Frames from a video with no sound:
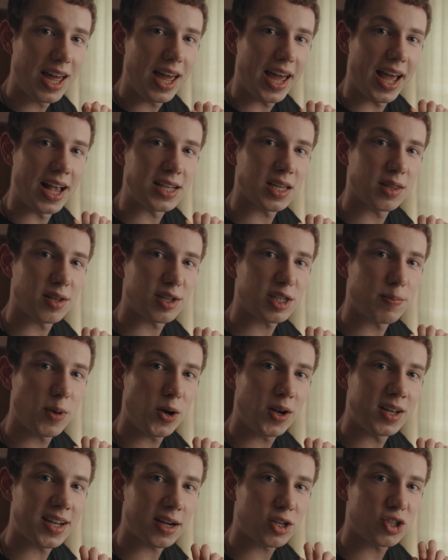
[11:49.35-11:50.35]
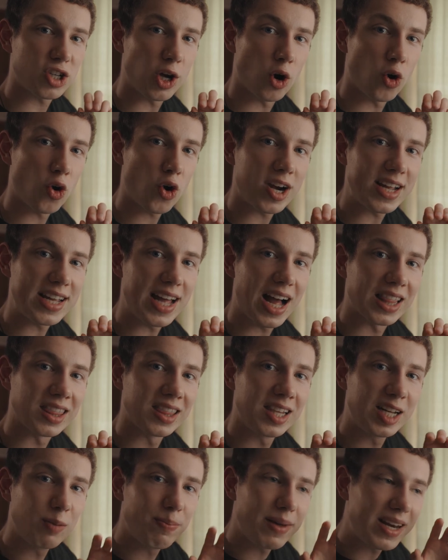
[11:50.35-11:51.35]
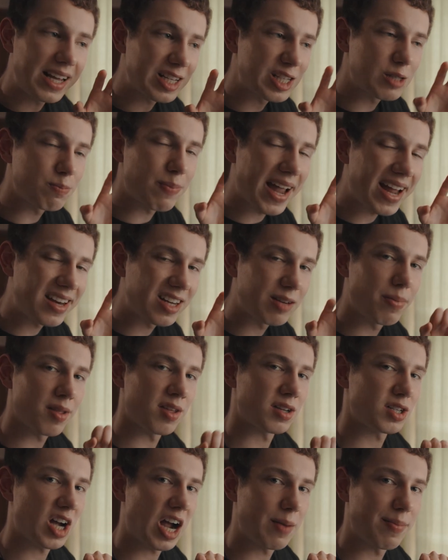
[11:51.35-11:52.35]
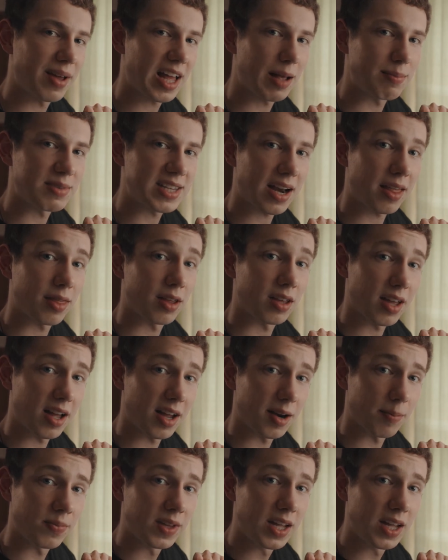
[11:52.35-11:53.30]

is that the smoke is actually already a little bit expanded by the time it comes out of the gun.